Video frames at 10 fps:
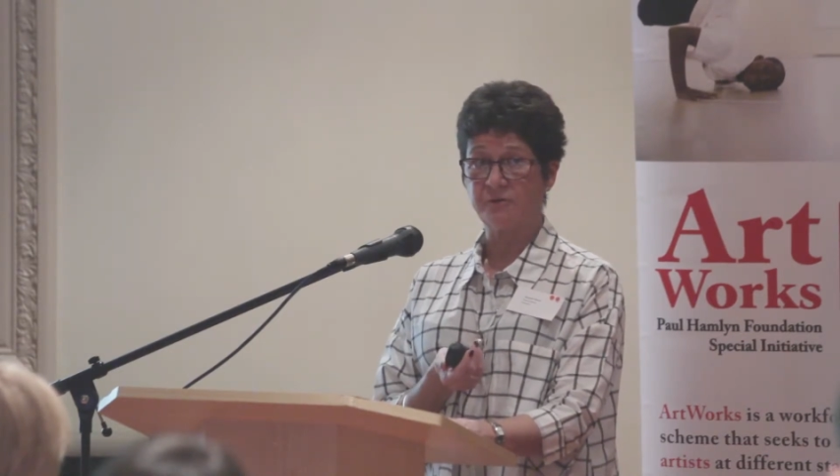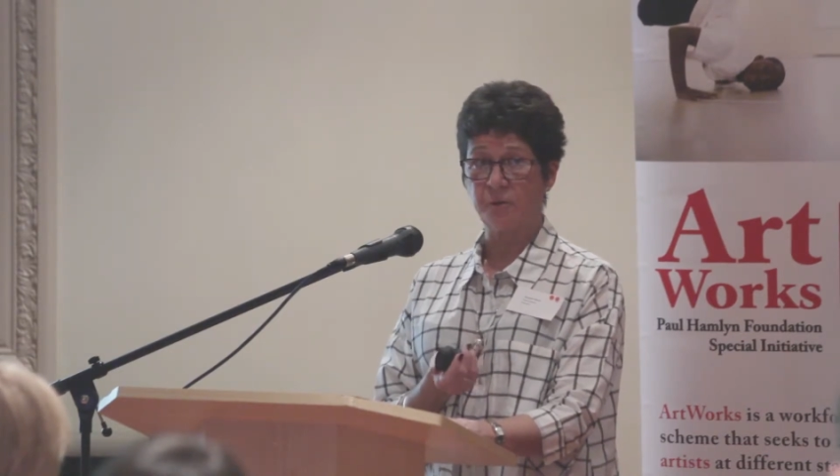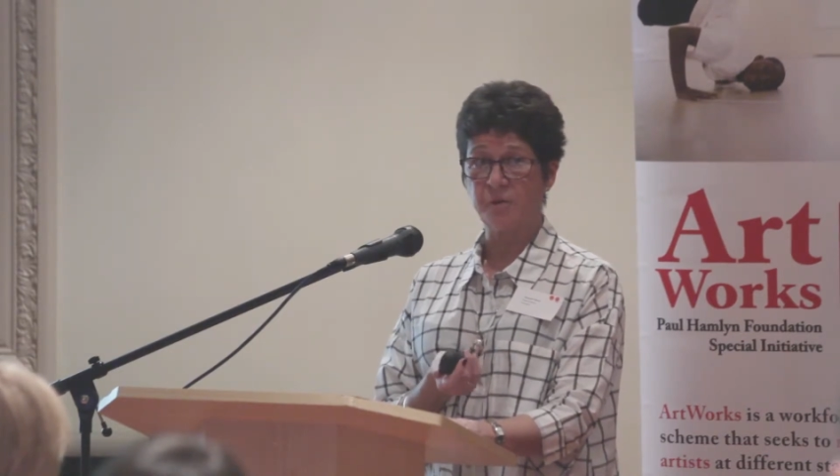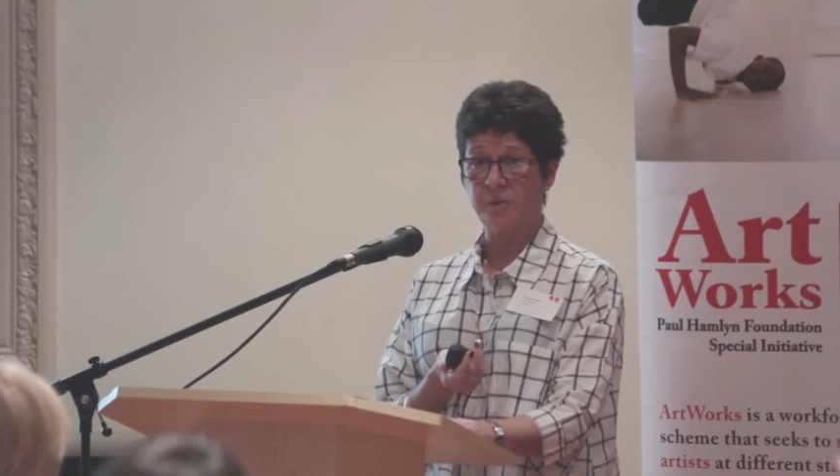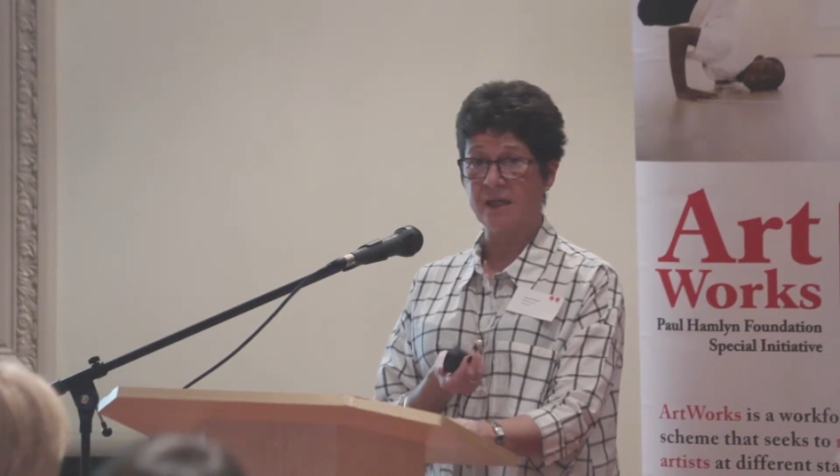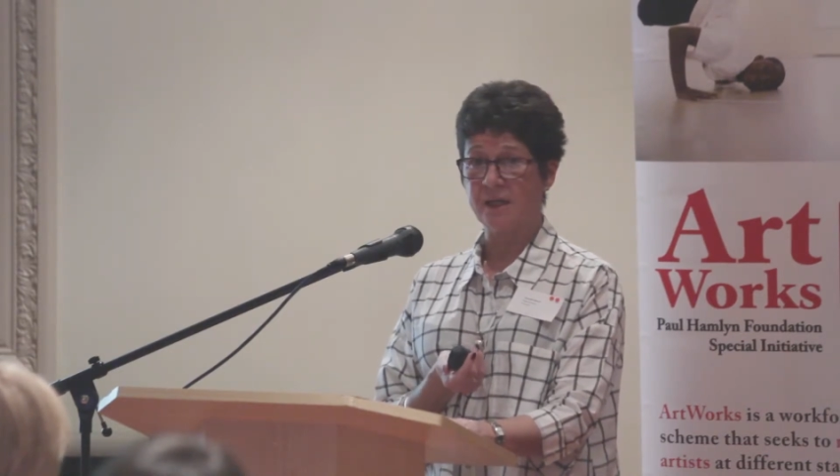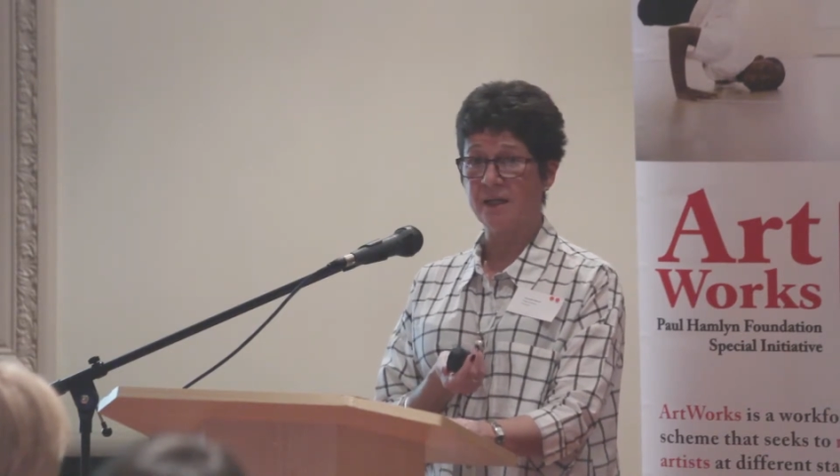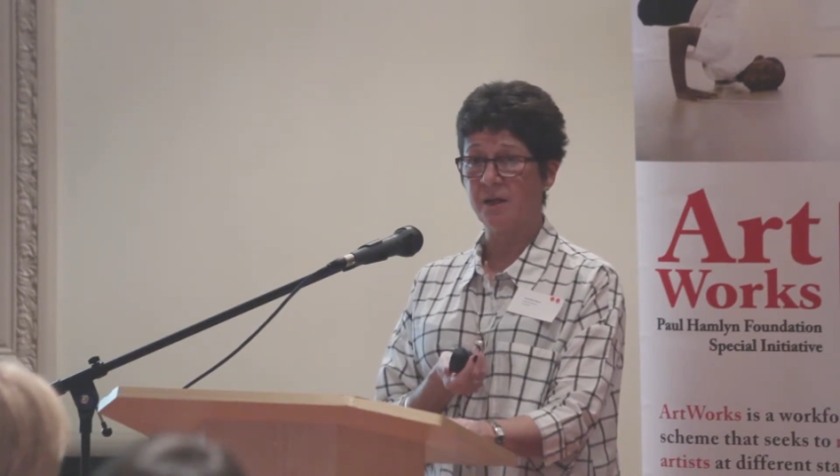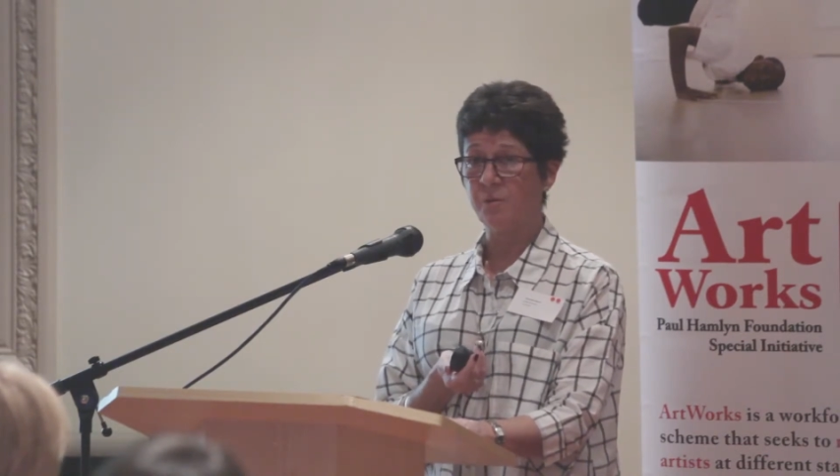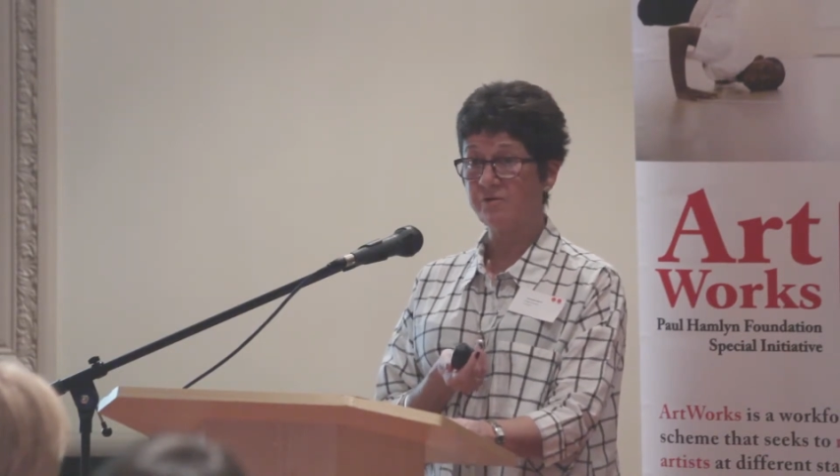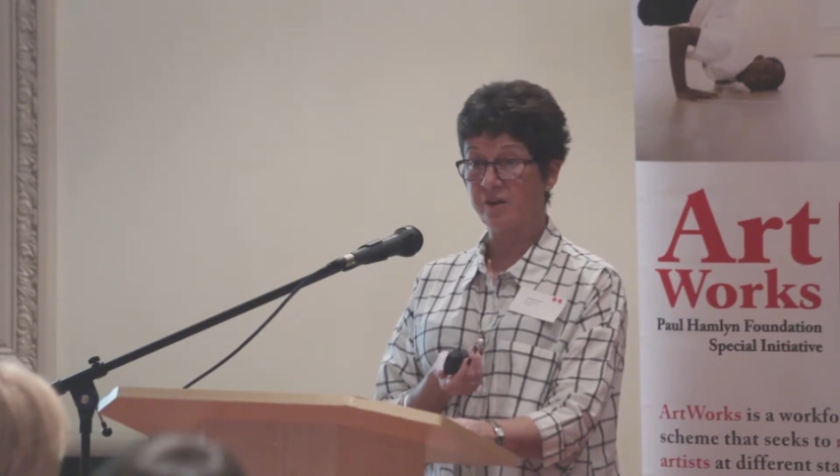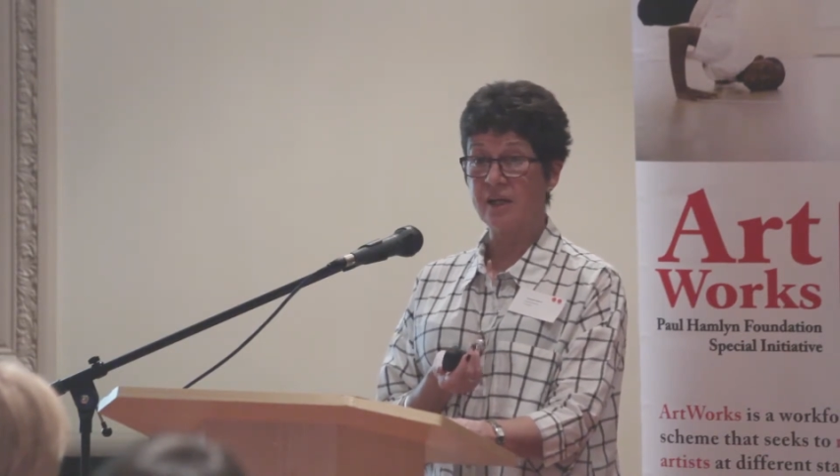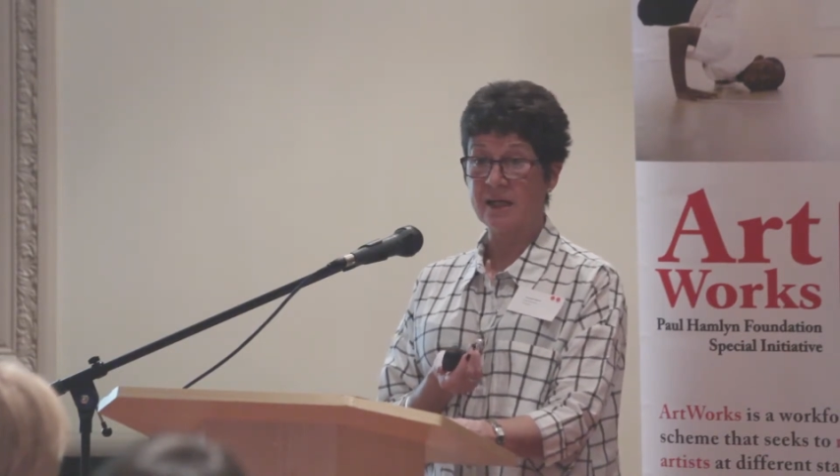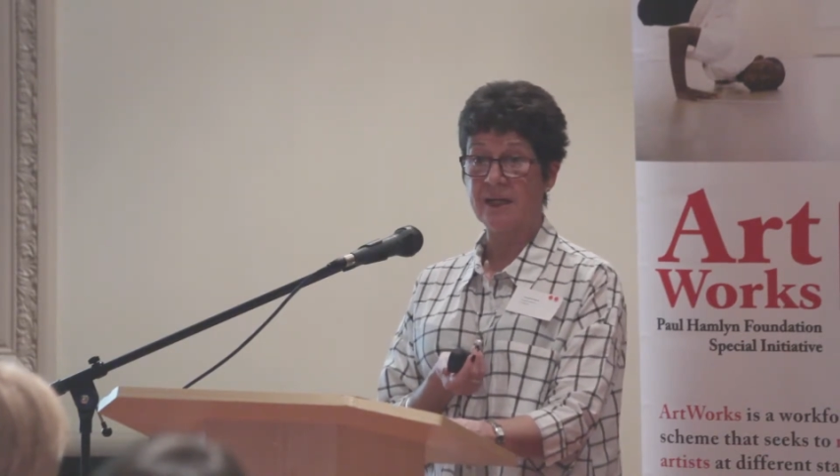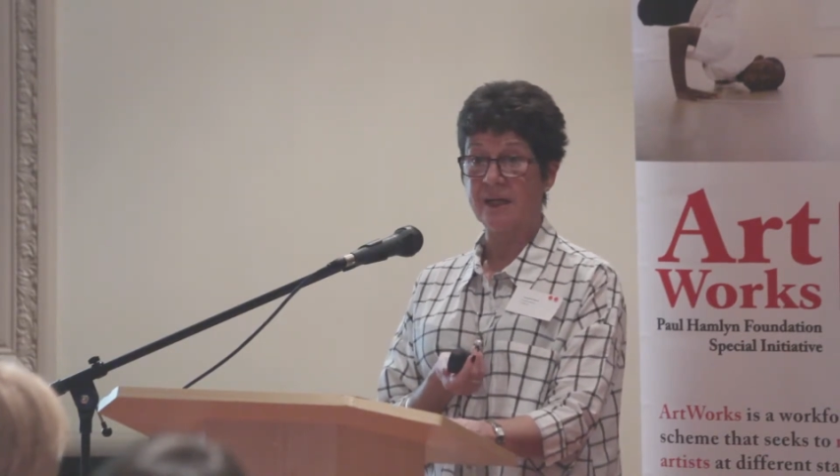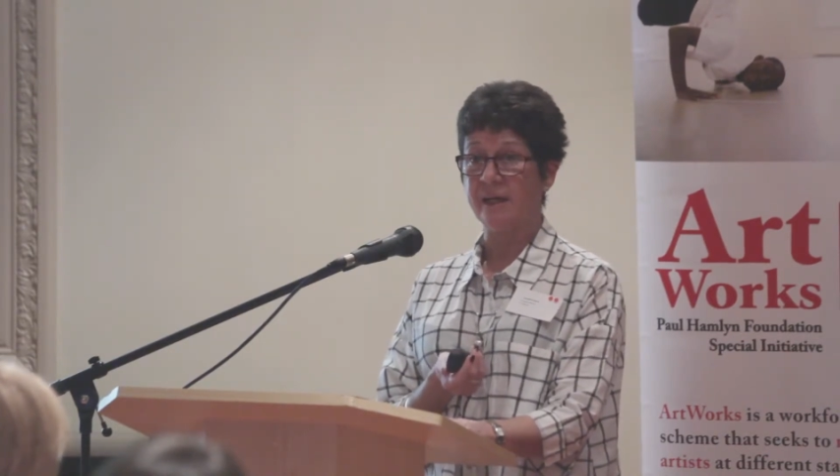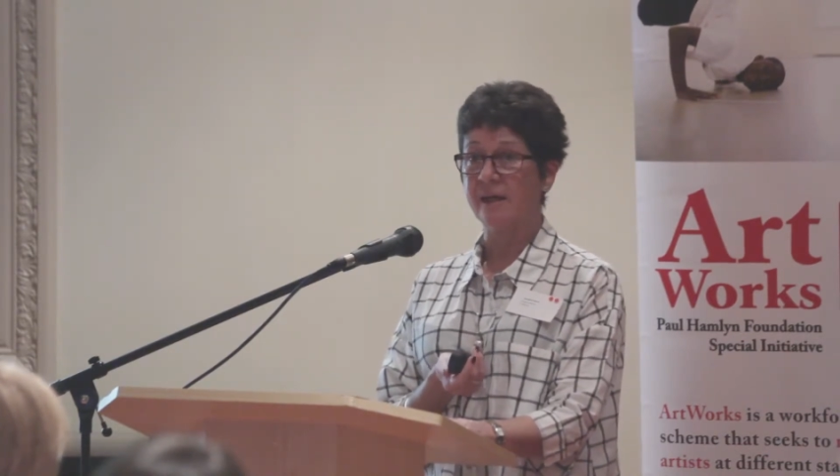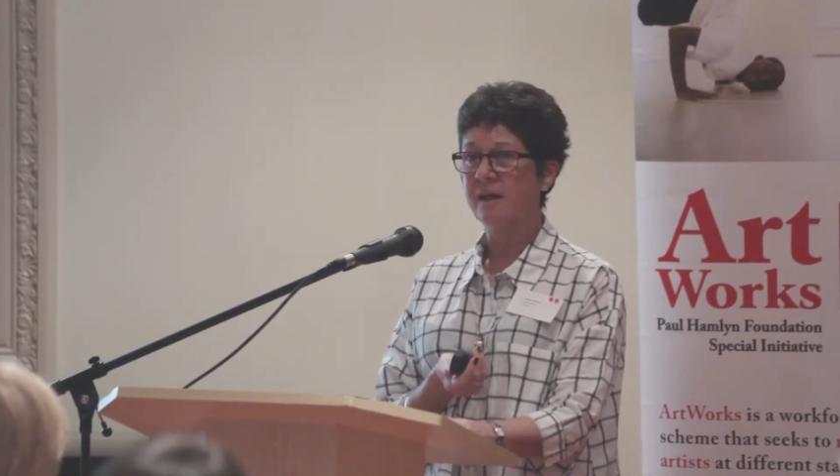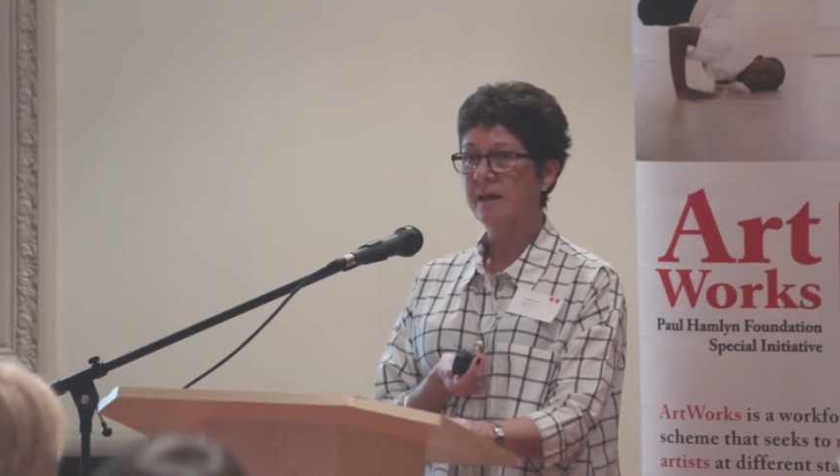from the beginning were very clear.